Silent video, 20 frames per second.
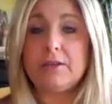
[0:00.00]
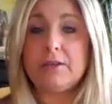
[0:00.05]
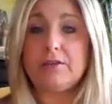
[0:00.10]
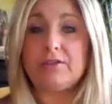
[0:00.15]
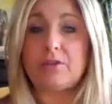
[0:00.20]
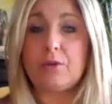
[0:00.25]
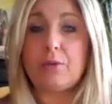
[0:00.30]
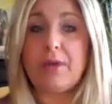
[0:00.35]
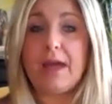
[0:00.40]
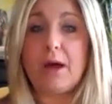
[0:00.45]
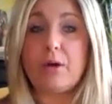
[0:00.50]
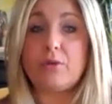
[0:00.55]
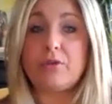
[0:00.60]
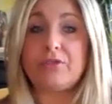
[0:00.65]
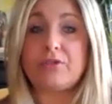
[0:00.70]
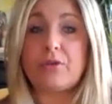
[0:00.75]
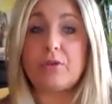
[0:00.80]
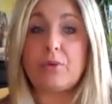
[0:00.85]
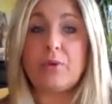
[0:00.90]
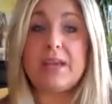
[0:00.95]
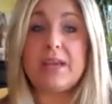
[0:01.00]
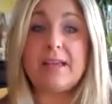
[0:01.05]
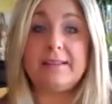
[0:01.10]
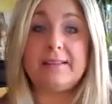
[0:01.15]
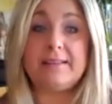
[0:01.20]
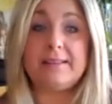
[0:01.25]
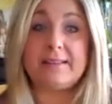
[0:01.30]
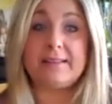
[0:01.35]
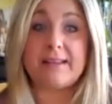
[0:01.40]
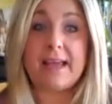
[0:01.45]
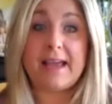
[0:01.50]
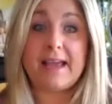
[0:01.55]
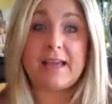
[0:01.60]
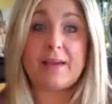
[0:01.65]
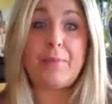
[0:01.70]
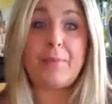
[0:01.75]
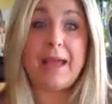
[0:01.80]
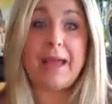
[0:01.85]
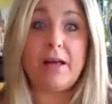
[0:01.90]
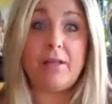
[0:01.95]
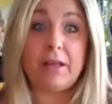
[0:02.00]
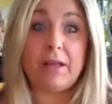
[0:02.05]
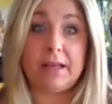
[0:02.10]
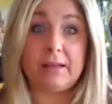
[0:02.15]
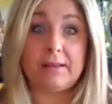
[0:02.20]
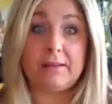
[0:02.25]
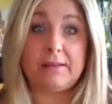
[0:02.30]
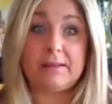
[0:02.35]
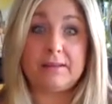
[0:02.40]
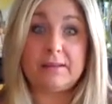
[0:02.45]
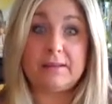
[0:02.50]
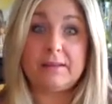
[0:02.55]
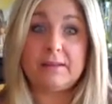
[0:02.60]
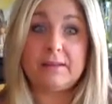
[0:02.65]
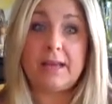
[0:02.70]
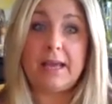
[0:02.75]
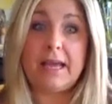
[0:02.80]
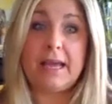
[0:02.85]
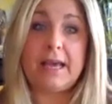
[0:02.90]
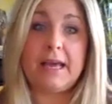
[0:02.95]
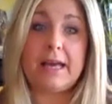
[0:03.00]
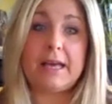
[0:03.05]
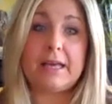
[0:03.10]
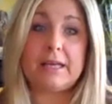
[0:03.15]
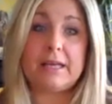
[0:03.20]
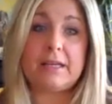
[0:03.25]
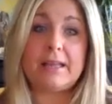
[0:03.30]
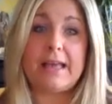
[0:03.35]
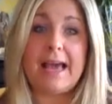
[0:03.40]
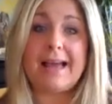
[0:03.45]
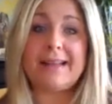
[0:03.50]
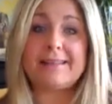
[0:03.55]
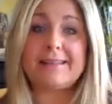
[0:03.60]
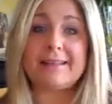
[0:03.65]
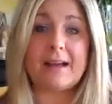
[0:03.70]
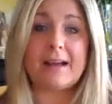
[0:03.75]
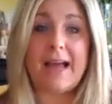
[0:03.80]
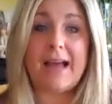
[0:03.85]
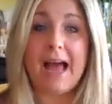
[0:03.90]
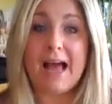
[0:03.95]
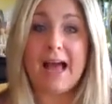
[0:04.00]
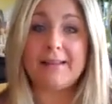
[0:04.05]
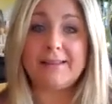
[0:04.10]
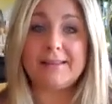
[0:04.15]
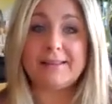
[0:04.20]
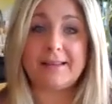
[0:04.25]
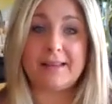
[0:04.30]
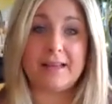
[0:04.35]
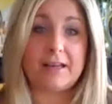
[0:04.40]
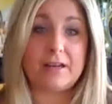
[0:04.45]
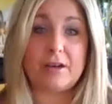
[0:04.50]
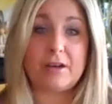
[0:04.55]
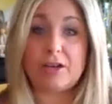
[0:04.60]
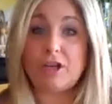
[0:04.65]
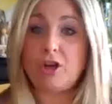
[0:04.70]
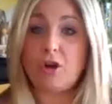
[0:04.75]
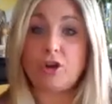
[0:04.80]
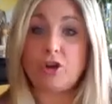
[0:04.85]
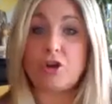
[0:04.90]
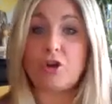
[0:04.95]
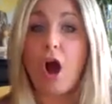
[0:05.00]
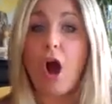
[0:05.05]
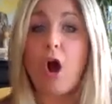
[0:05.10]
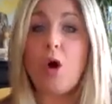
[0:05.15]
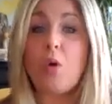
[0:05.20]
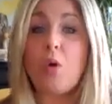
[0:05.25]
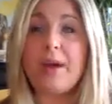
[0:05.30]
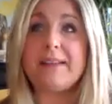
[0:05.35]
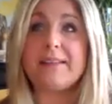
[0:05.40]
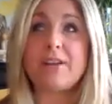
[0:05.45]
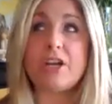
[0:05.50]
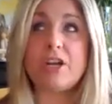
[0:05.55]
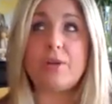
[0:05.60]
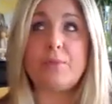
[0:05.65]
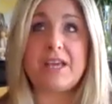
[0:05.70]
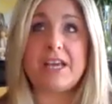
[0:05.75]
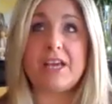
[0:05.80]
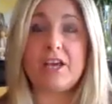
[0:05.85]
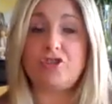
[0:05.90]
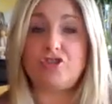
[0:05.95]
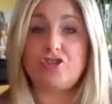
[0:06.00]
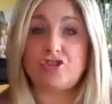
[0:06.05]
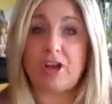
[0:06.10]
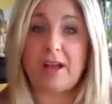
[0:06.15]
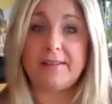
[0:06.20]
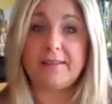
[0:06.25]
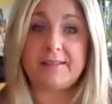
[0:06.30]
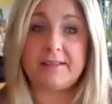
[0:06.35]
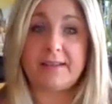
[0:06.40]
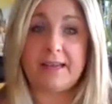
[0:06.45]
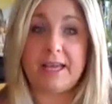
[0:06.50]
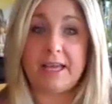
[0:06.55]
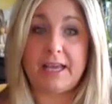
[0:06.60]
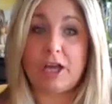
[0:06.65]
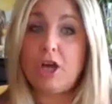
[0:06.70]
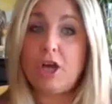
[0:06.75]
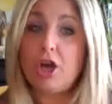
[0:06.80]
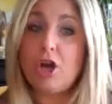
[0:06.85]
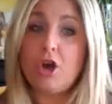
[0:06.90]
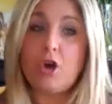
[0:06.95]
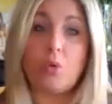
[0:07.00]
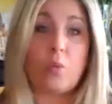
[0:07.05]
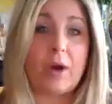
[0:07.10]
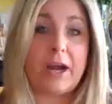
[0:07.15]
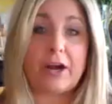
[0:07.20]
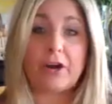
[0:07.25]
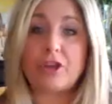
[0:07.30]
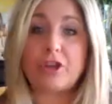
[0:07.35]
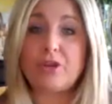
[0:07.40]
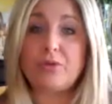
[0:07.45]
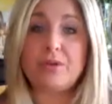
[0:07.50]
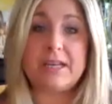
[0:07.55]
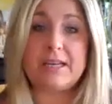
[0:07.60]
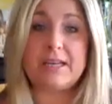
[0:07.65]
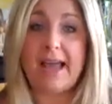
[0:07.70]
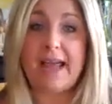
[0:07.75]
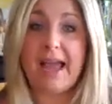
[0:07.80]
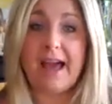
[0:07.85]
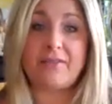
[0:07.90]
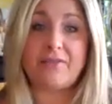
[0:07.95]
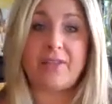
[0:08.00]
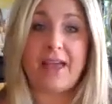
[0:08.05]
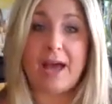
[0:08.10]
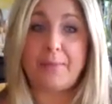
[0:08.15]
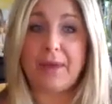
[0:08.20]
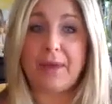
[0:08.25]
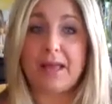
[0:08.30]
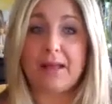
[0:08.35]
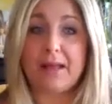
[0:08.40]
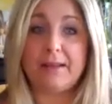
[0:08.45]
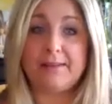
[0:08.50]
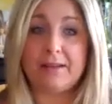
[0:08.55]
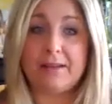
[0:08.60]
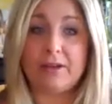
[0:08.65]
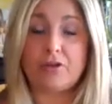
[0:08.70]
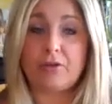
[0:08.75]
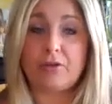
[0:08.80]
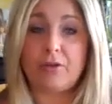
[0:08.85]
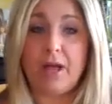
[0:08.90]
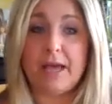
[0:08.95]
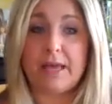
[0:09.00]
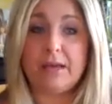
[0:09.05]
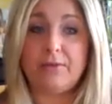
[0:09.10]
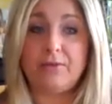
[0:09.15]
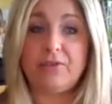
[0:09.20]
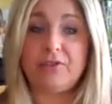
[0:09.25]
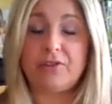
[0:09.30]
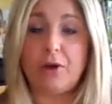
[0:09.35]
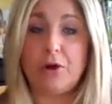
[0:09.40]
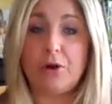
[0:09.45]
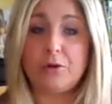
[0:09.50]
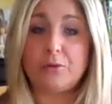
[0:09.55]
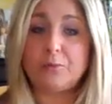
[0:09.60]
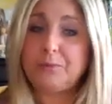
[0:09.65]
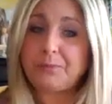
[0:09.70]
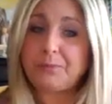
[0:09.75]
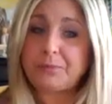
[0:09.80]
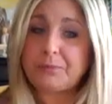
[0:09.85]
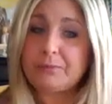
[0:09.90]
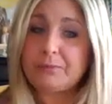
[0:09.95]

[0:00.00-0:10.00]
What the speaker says: so that we can stay balanced. And that's a constant, you're always going to be adjusting where you need to have that balance in your life. So